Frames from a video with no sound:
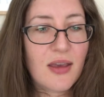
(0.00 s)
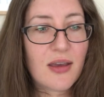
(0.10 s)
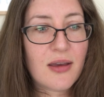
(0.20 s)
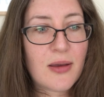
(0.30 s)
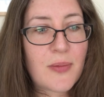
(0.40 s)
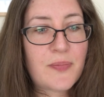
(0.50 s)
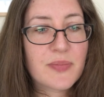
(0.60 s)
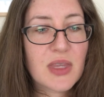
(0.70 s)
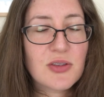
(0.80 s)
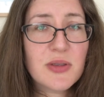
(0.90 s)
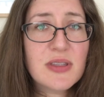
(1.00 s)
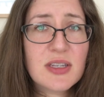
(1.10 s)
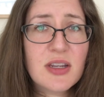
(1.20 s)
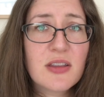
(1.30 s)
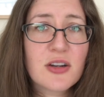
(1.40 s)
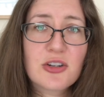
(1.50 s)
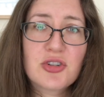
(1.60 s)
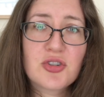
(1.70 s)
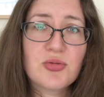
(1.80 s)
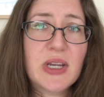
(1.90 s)
So that's another
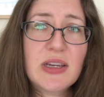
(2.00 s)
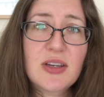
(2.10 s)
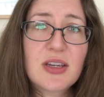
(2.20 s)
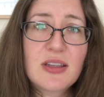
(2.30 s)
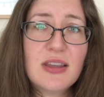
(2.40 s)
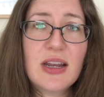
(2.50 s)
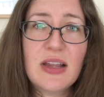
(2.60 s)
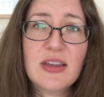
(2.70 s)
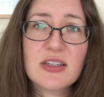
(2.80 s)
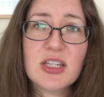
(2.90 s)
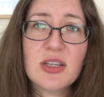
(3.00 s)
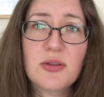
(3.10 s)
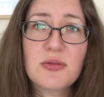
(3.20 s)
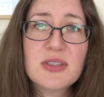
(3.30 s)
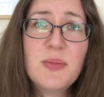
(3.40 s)
trick that I like to use.